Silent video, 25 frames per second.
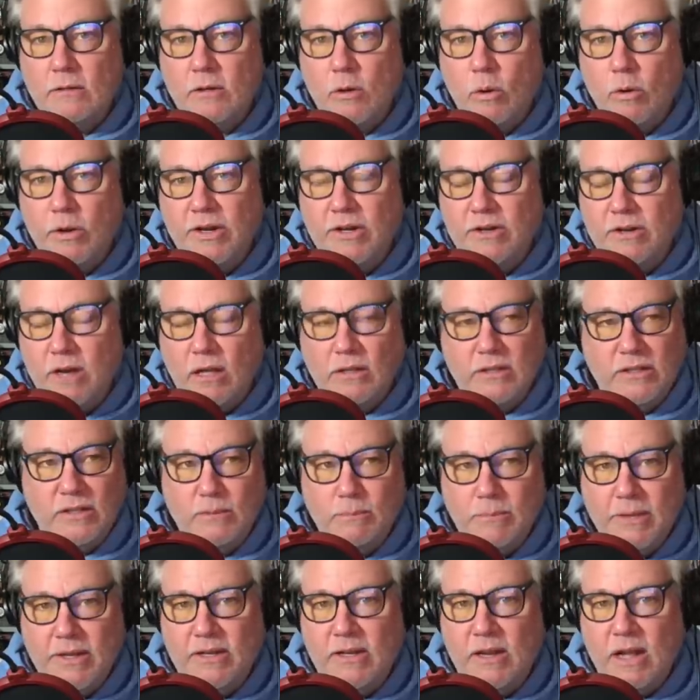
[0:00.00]
going a
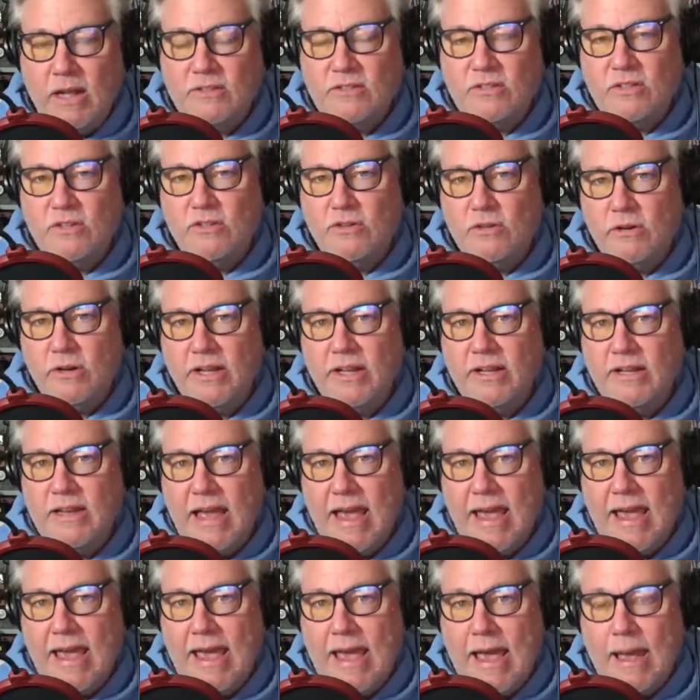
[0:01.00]
little bit nuts and turning into
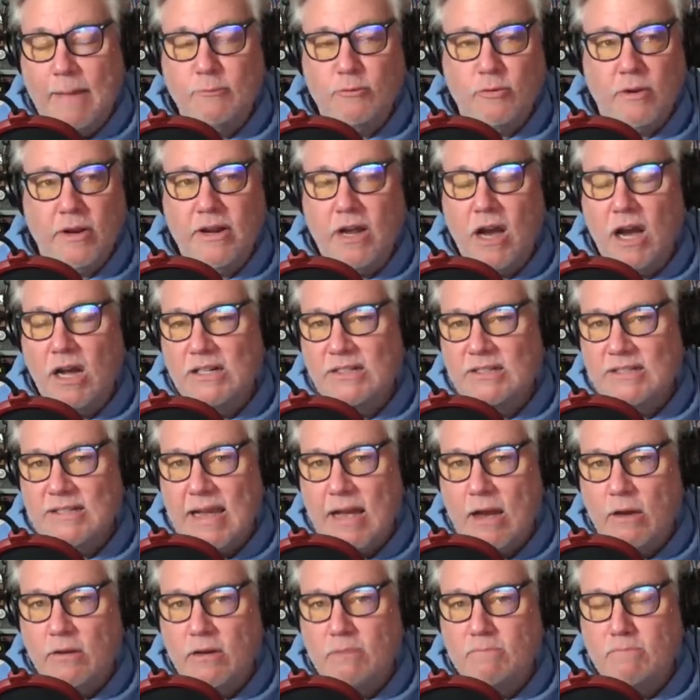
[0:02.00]
Ahab, trying to hunt
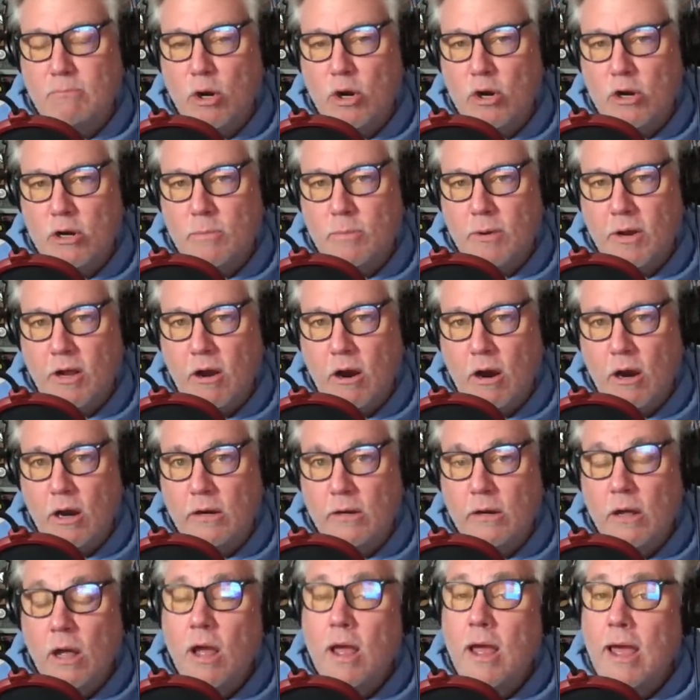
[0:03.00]
down and murder
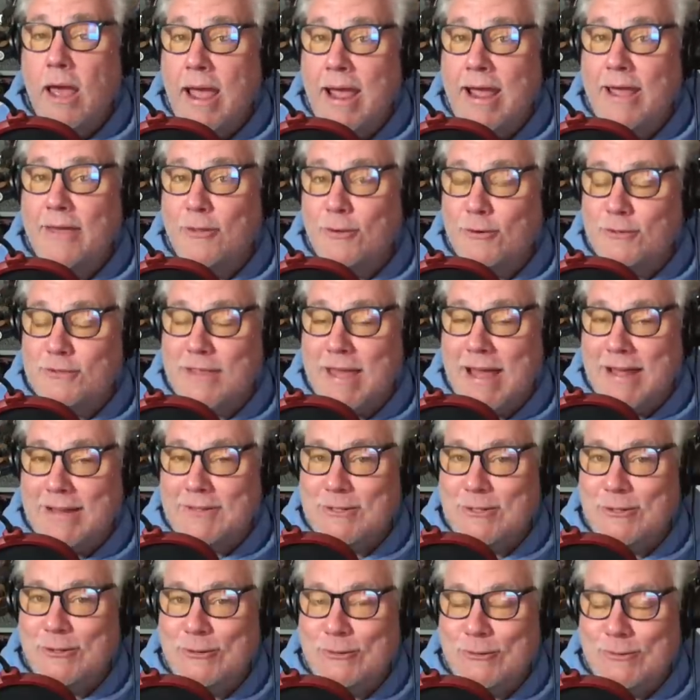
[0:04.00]
Picard? Hey, there's
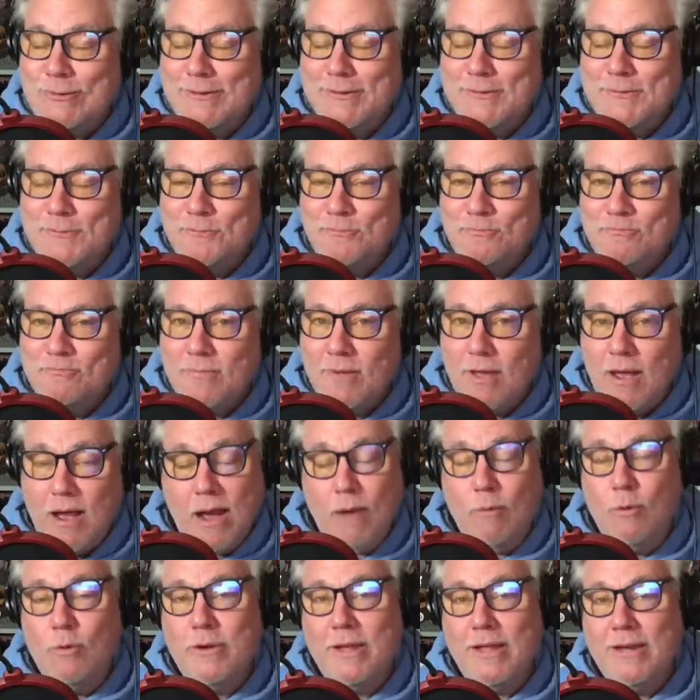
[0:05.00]
that too.
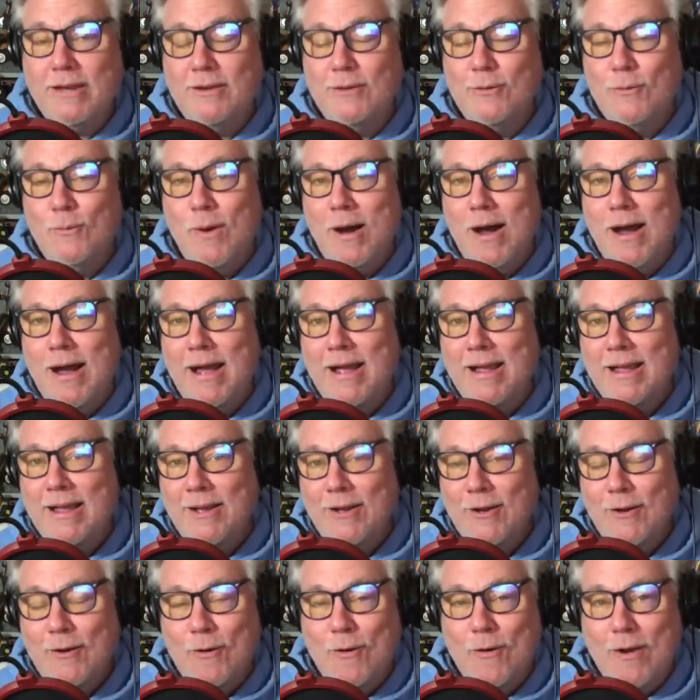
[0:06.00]
I won't get into why
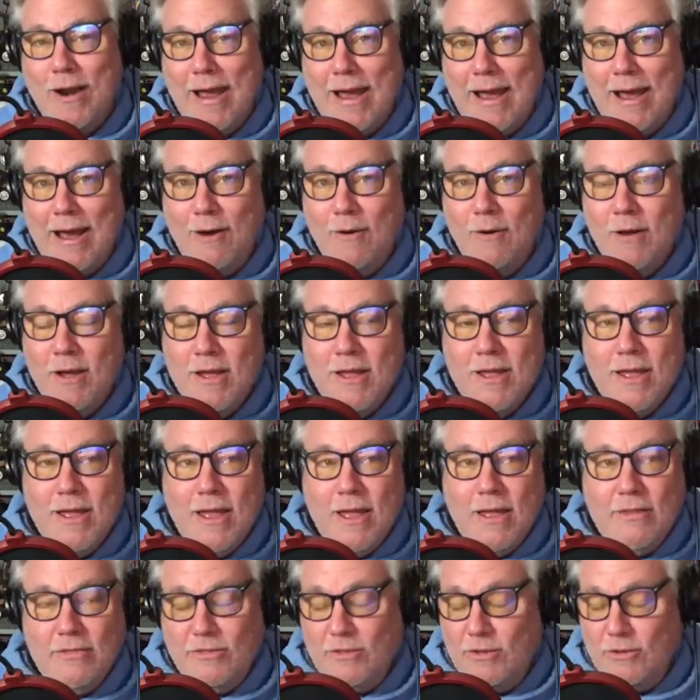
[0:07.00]
or how.
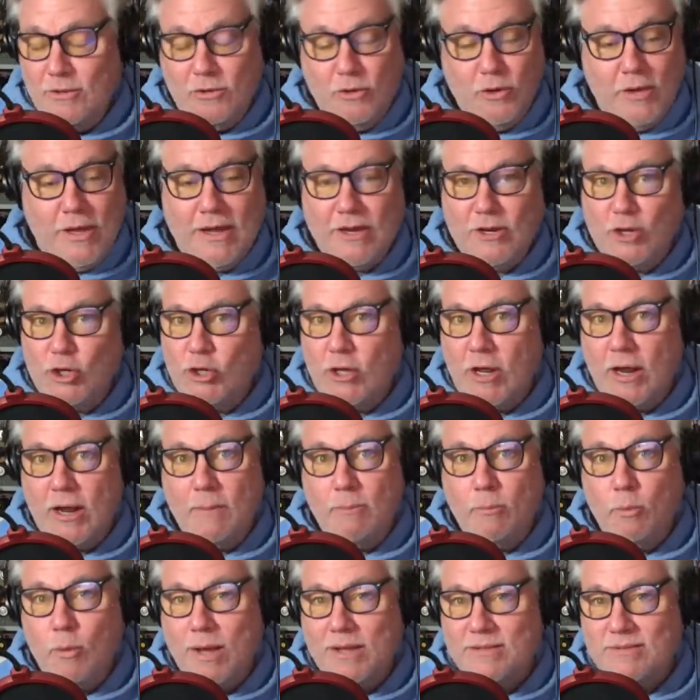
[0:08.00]
You get a Shut
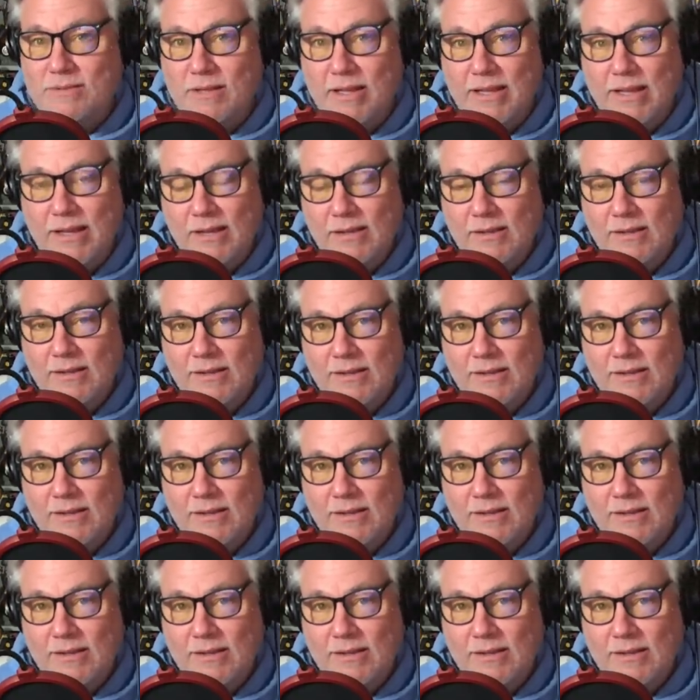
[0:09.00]
Up, Wesley.